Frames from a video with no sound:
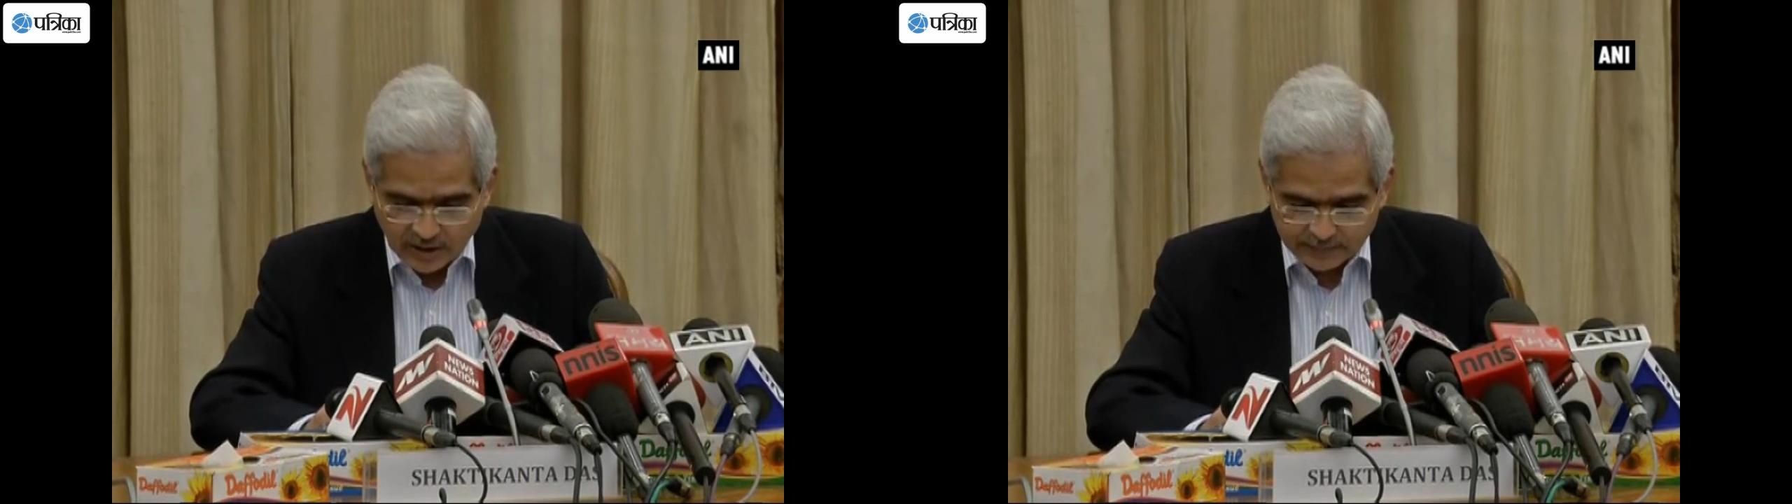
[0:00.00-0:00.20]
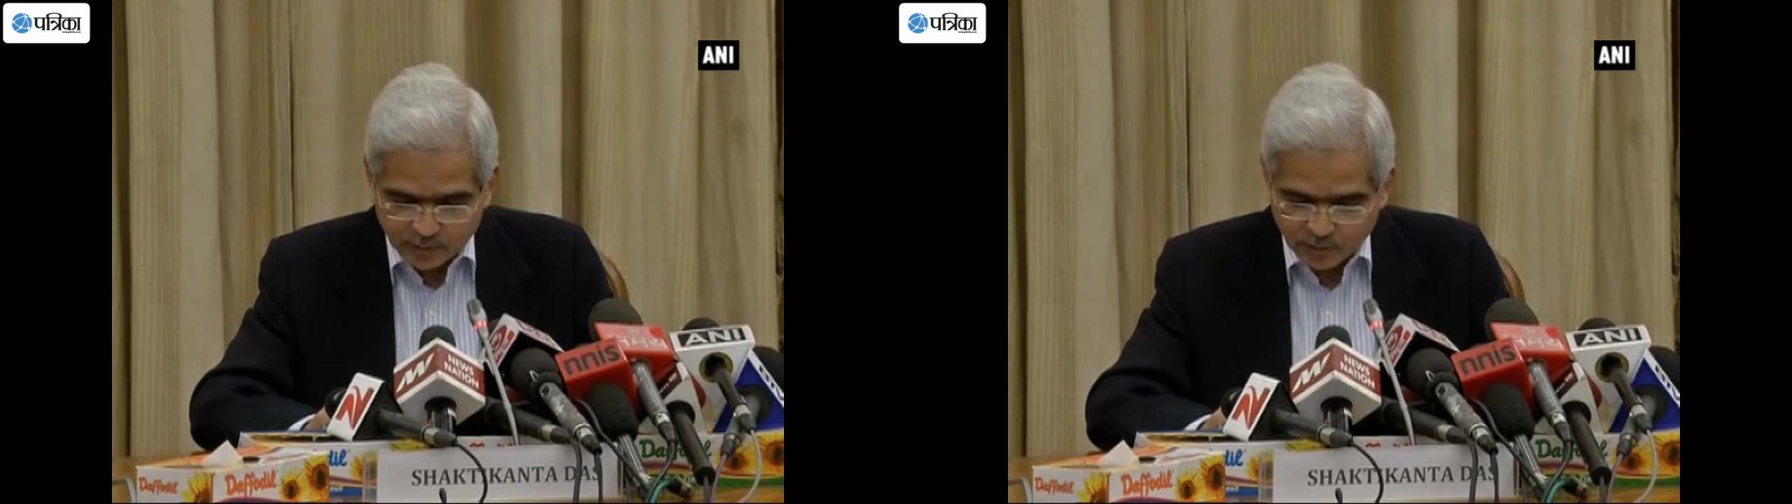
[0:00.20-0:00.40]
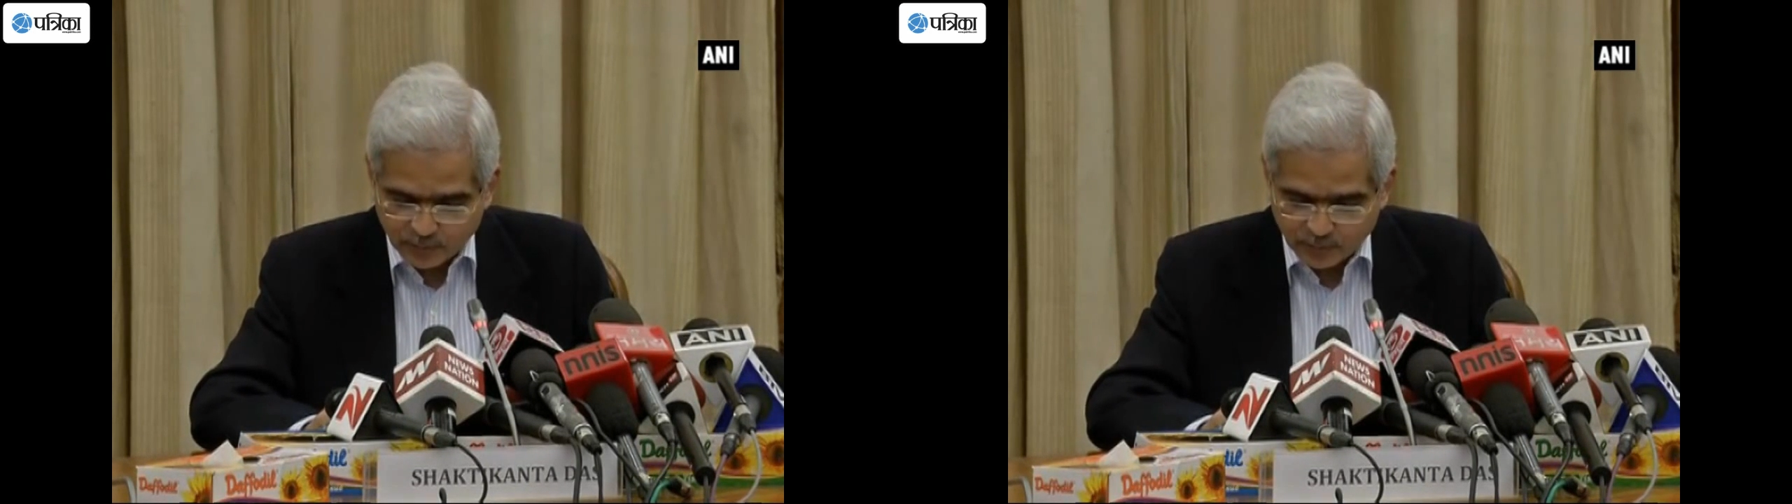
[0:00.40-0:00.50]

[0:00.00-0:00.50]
up to